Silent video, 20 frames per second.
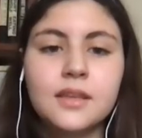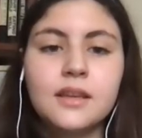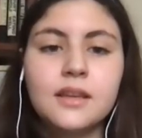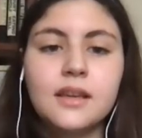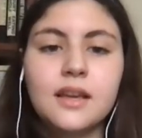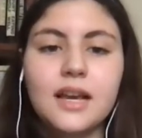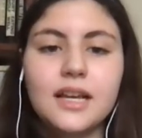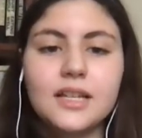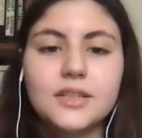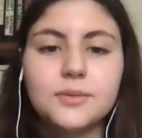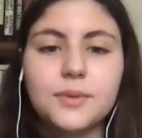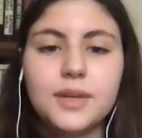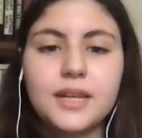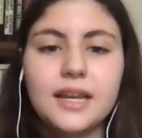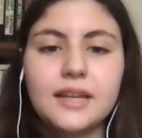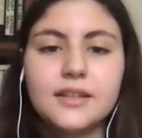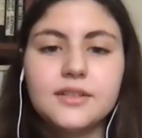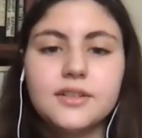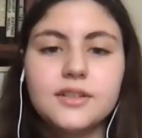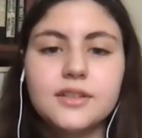As we
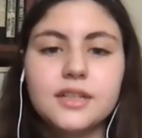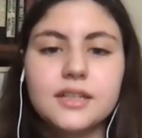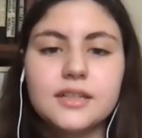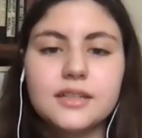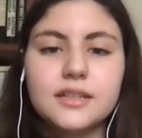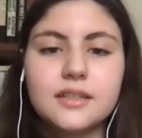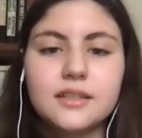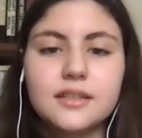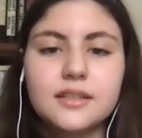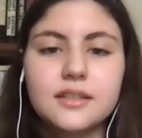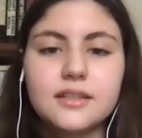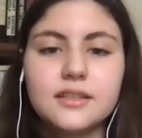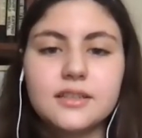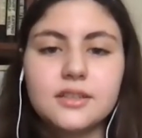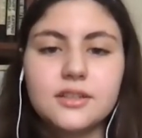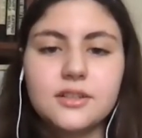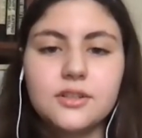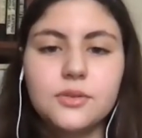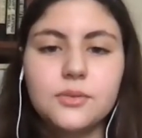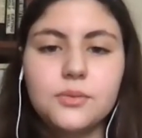enter into this
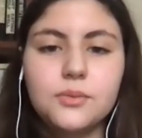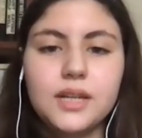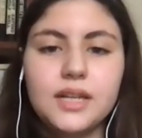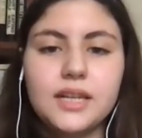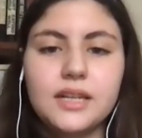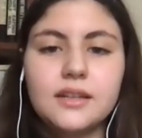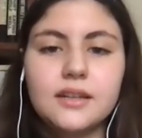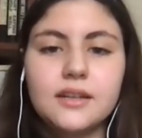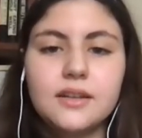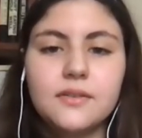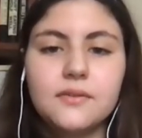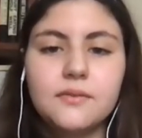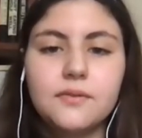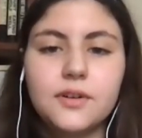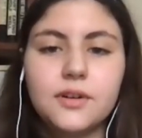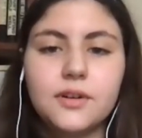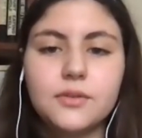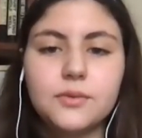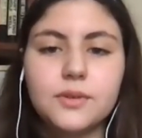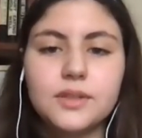new week,
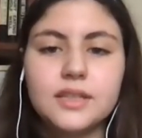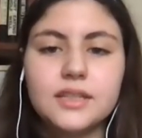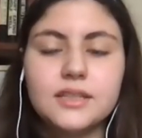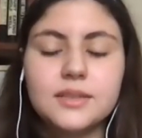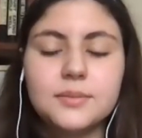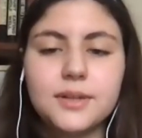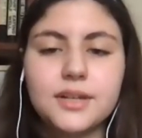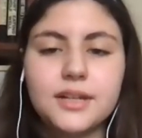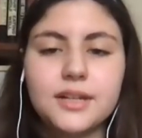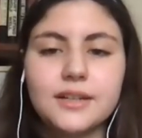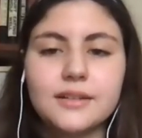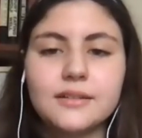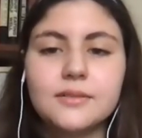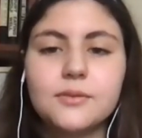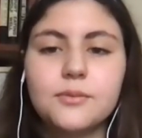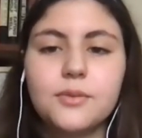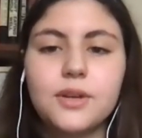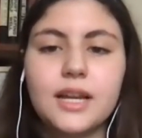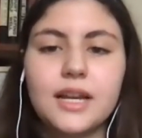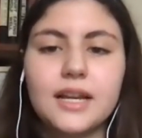filled with the Spirit,
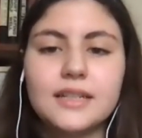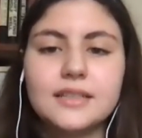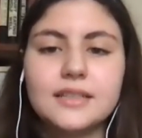we ask